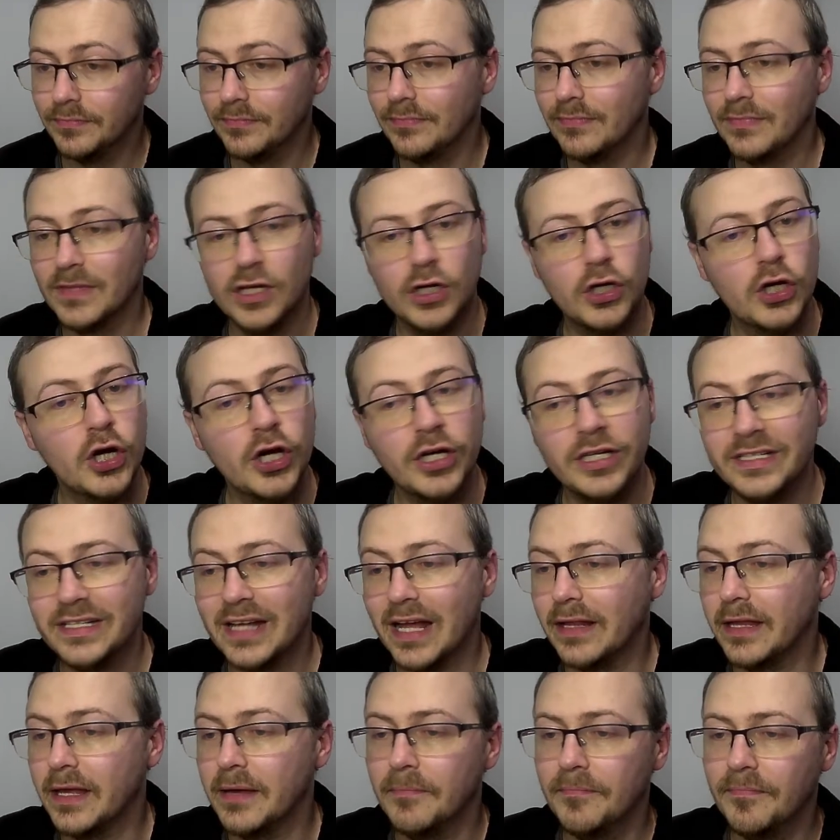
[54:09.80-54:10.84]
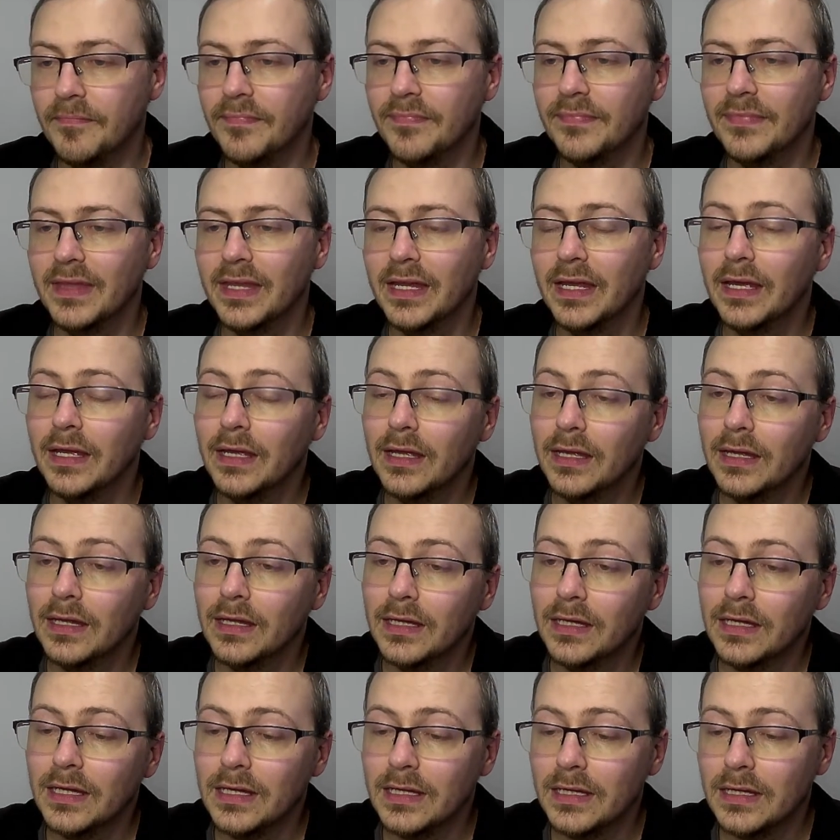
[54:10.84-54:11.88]
Couldn't tell you.
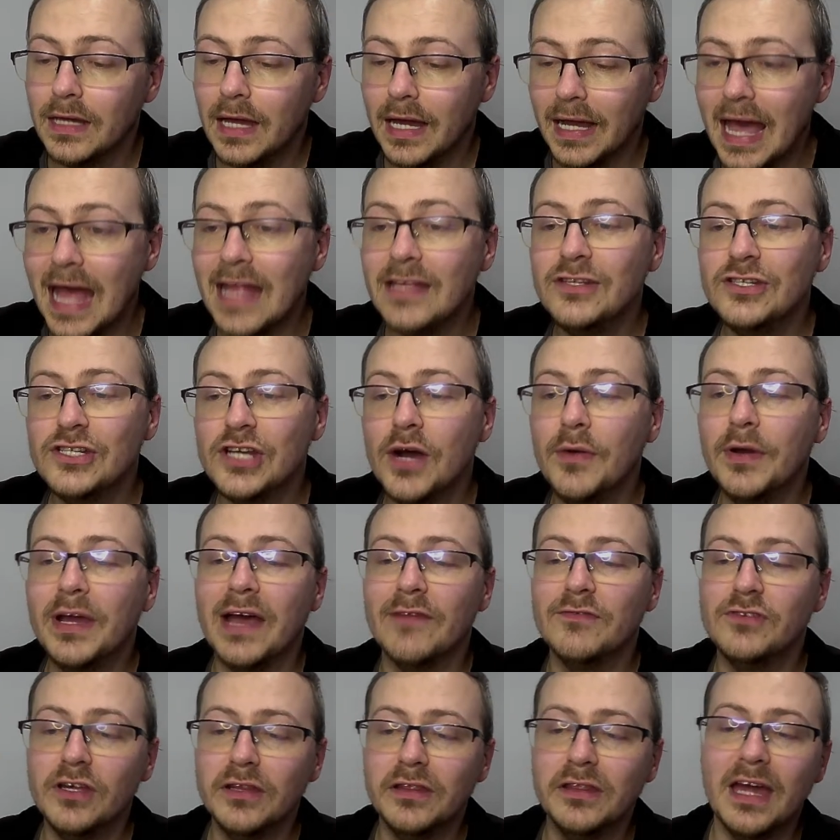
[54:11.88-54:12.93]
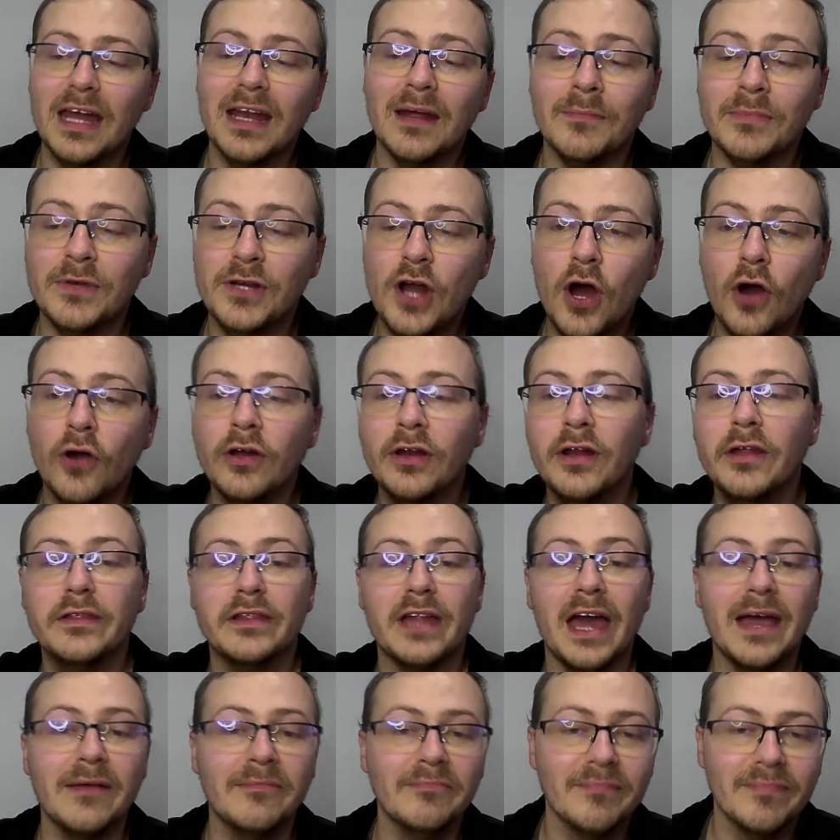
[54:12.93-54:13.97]
Again, Joey, I've just said I'm not going to say.
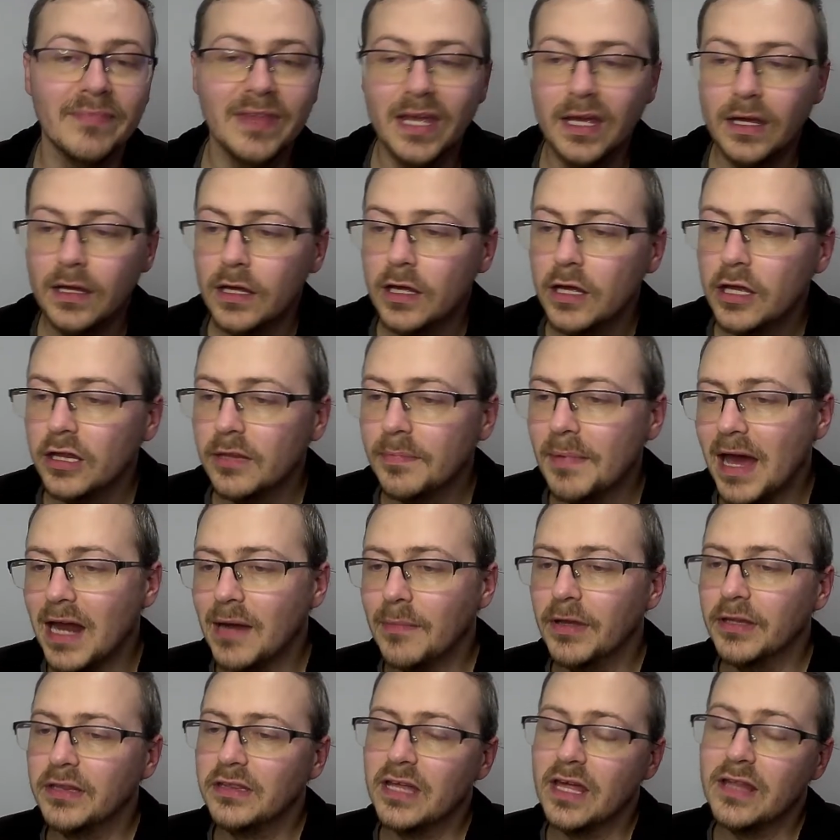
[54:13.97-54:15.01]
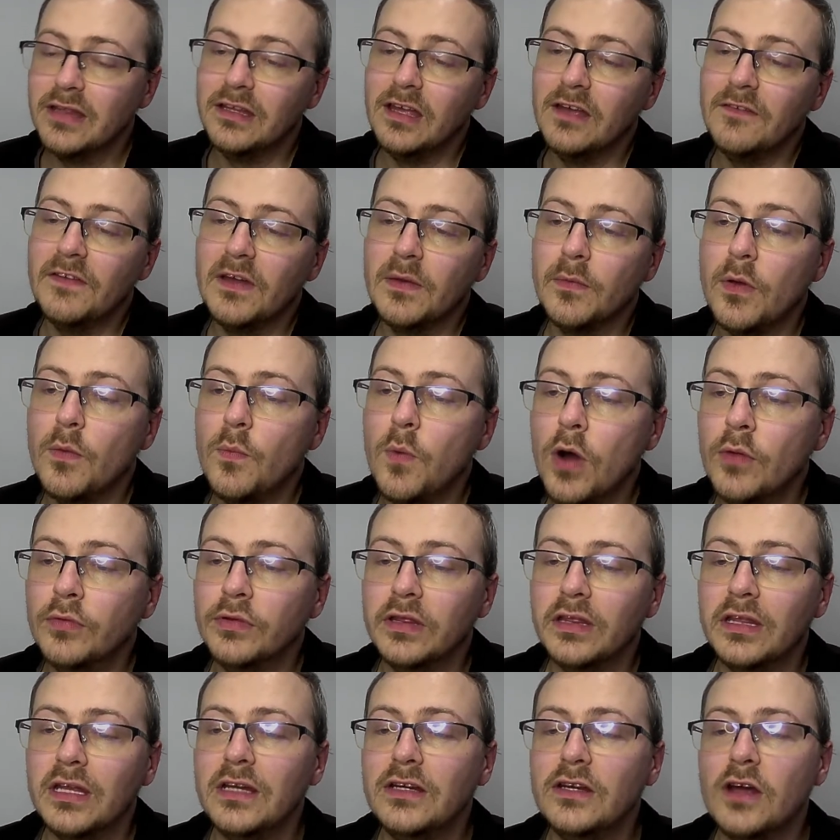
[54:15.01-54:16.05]
Spider-Boss says, do you think we won't
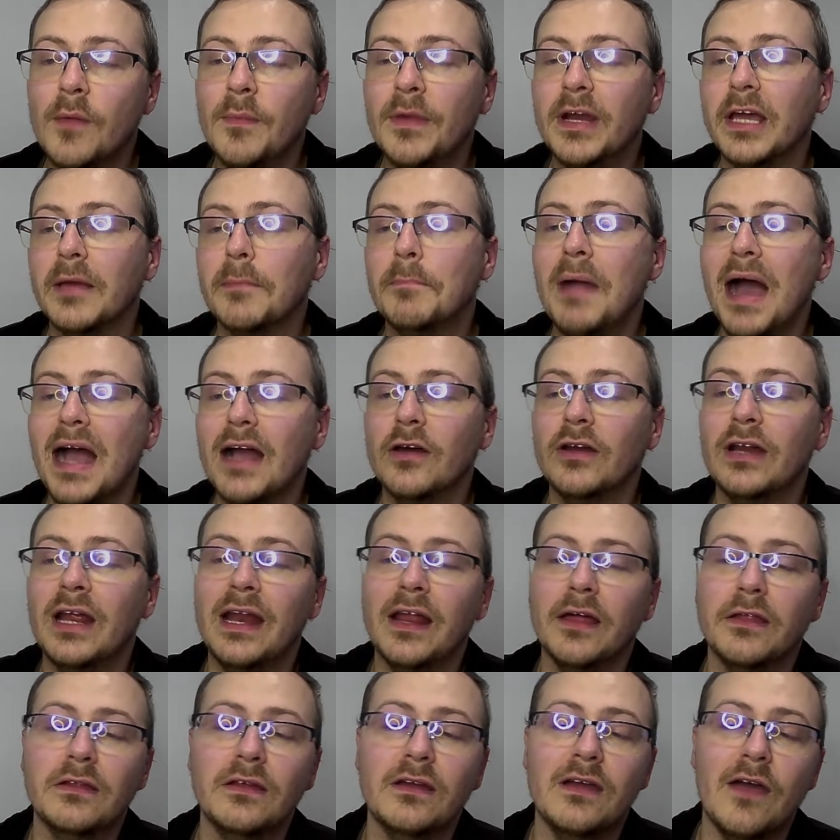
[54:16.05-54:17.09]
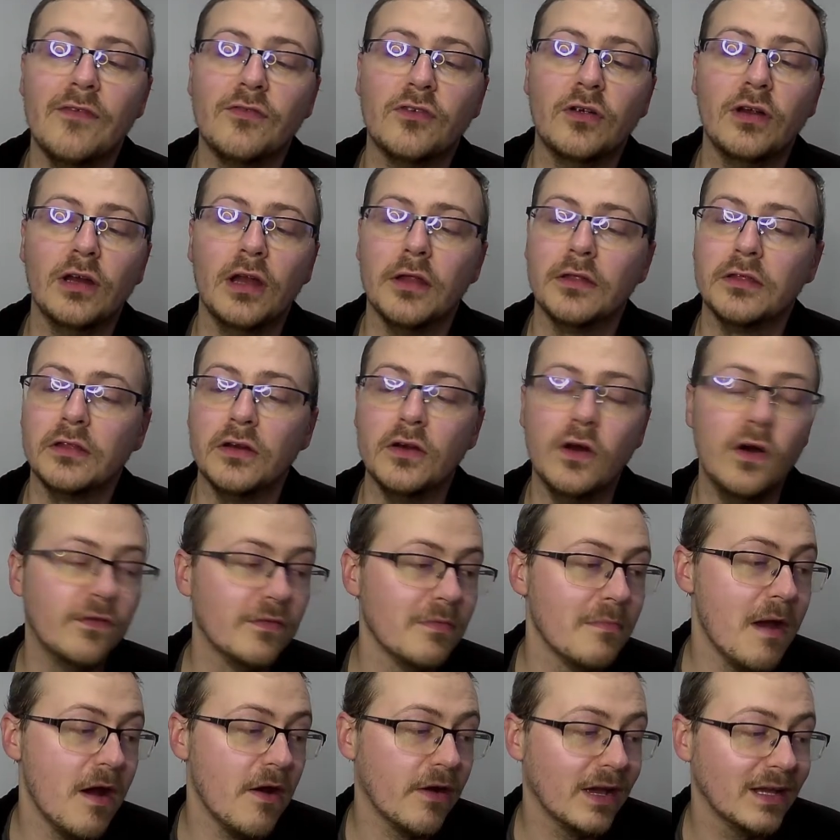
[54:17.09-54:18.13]
see Dominic back on NXT after he lost the North
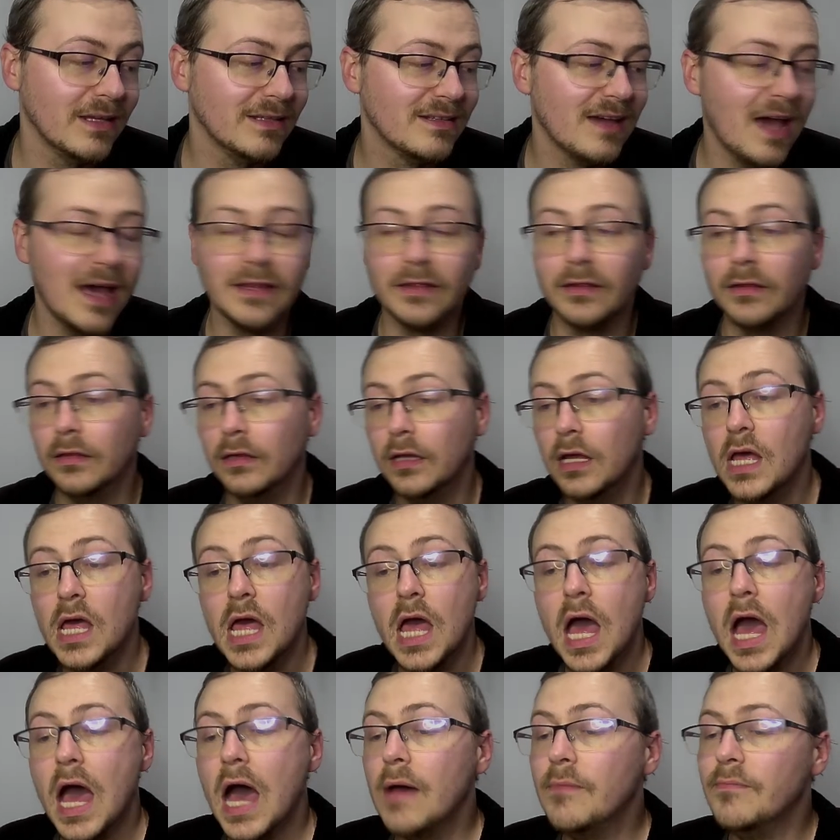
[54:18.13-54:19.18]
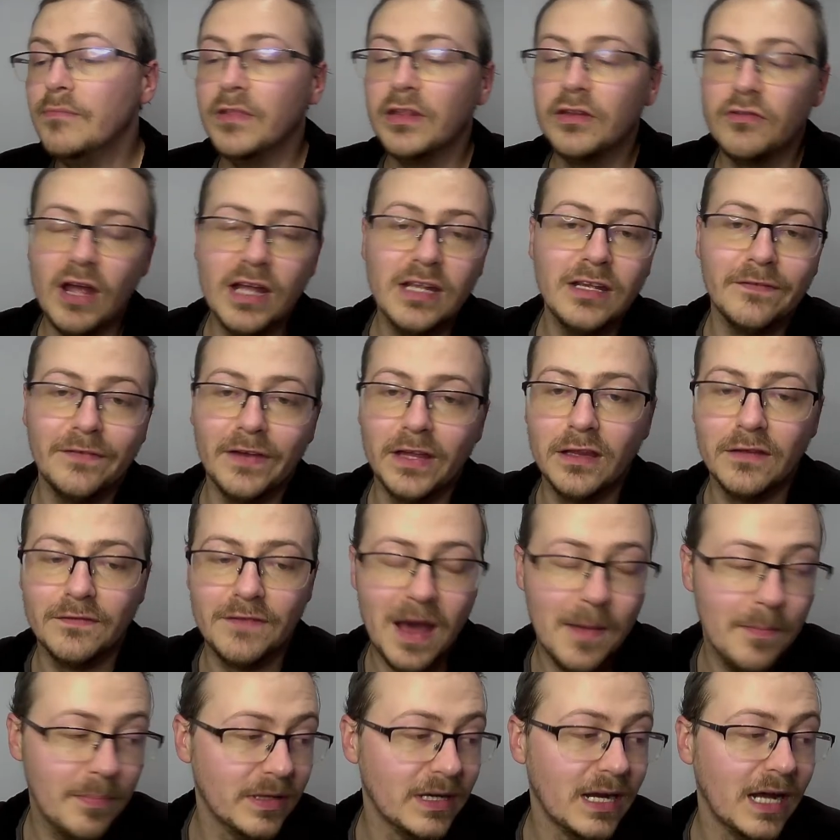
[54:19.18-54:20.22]
American title? Stranger things have
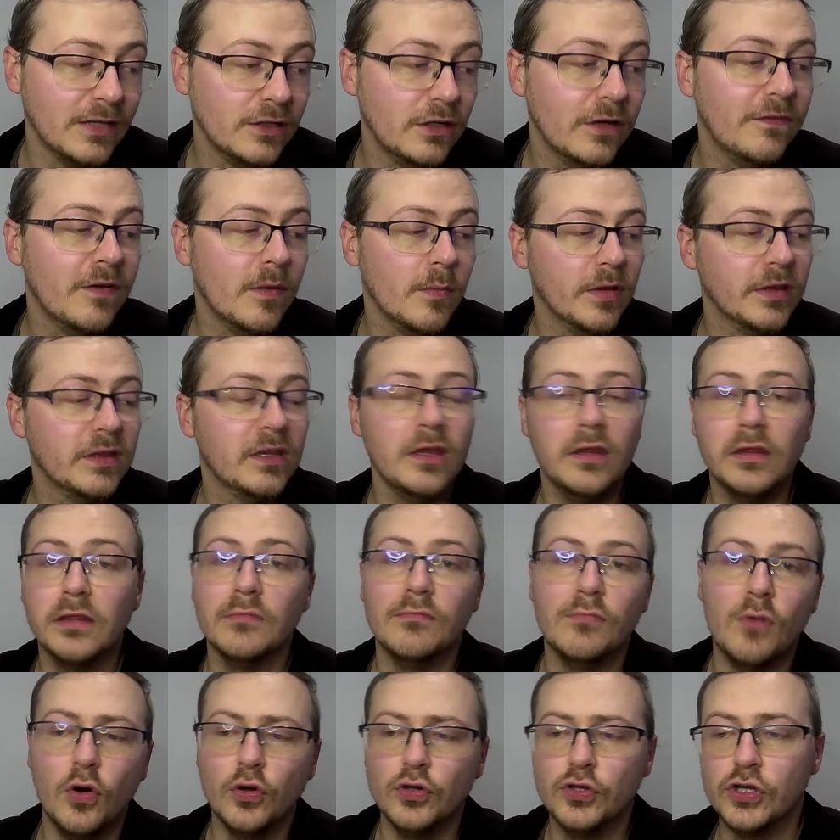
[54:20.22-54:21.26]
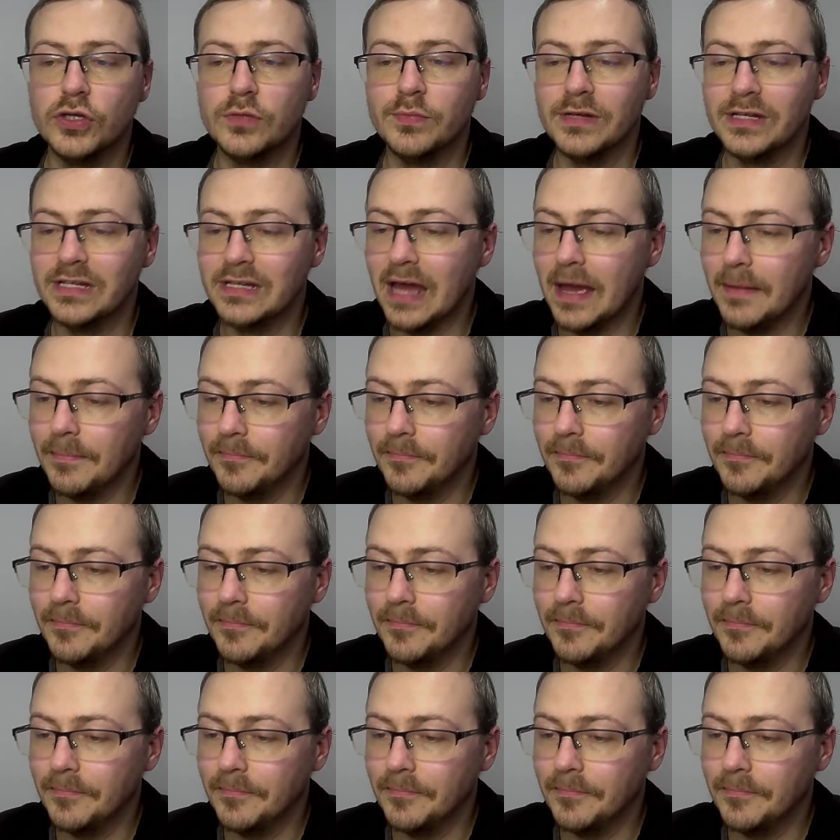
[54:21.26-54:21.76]
happened. I do think we'll see some more Judgment Day.